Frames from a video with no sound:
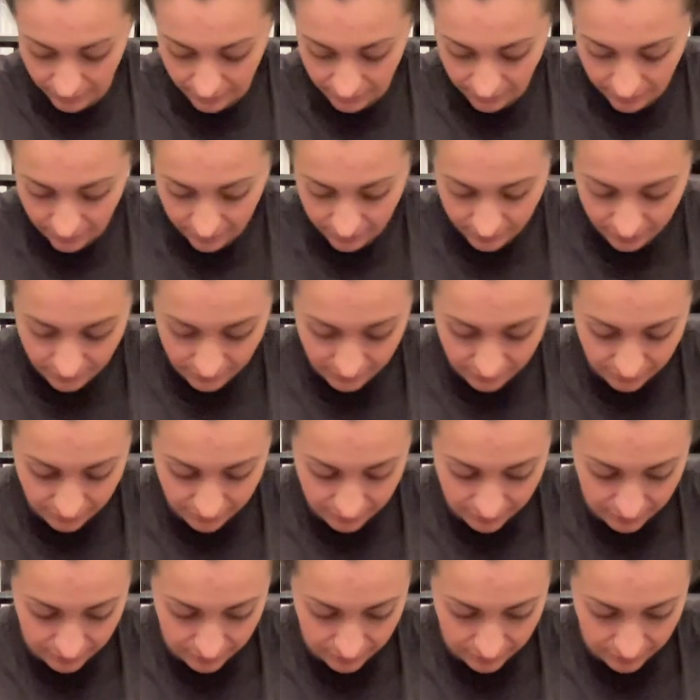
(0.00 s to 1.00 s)

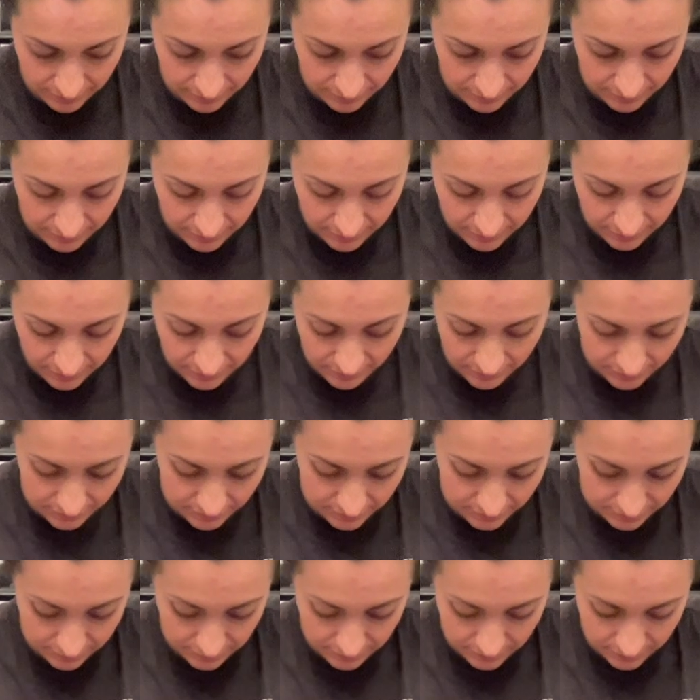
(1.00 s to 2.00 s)

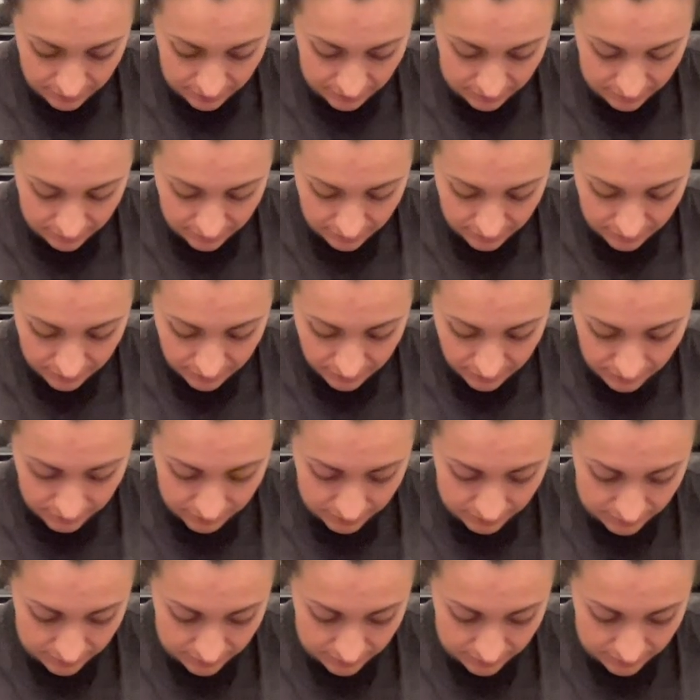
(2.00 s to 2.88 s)
(silence)